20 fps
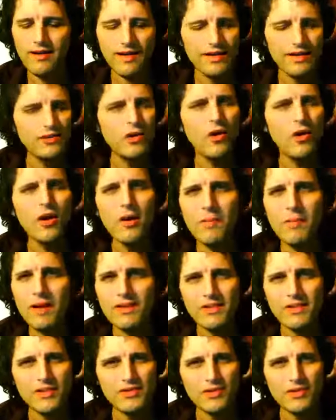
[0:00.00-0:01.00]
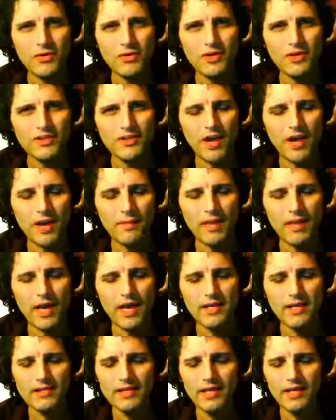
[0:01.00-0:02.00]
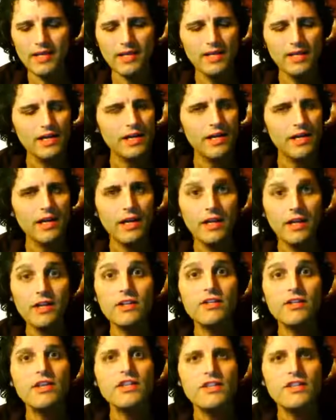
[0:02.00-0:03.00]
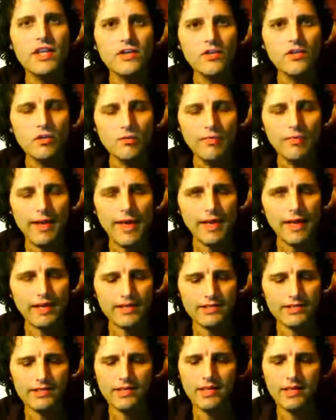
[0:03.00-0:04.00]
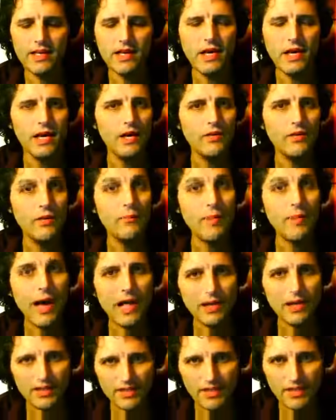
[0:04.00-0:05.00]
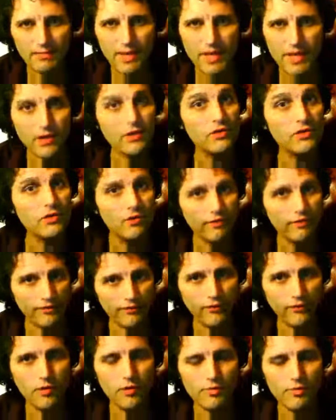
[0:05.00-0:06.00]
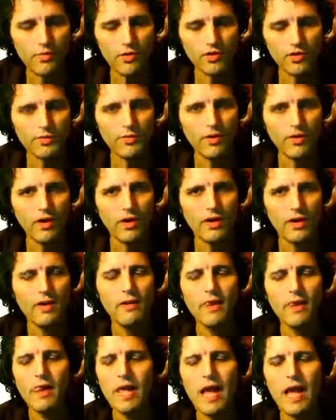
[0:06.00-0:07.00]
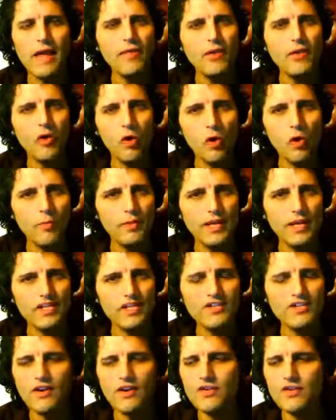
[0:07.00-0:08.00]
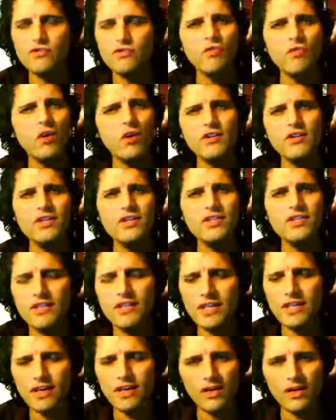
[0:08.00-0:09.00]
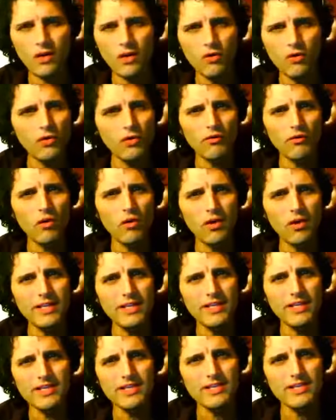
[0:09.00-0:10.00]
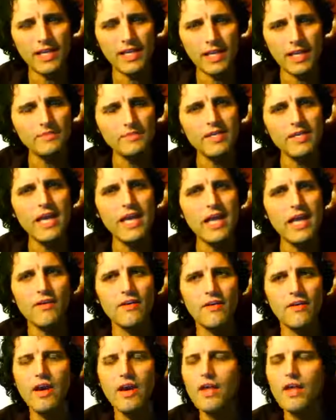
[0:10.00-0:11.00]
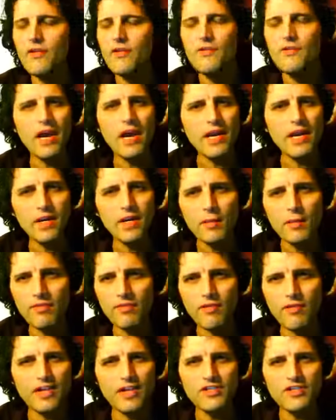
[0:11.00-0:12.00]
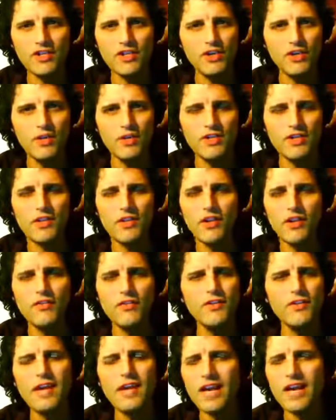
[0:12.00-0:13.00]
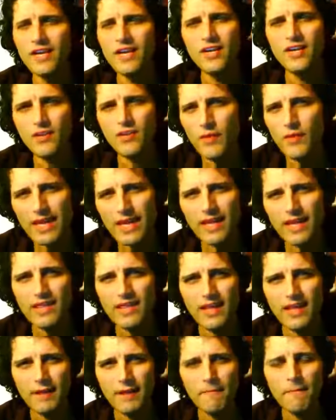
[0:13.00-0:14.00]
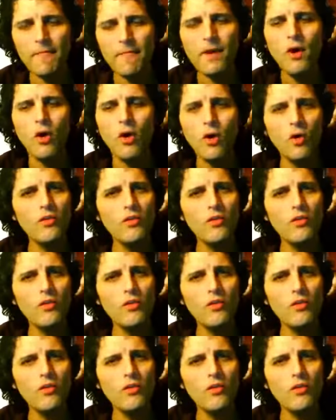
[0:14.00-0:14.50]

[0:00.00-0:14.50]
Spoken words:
I talk about this all the time, guys. The central banks, the policymakers, for the most part, and the corporate insiders, they're all in this scheme together. They're not going to prosecute each other. They're not going to do anything.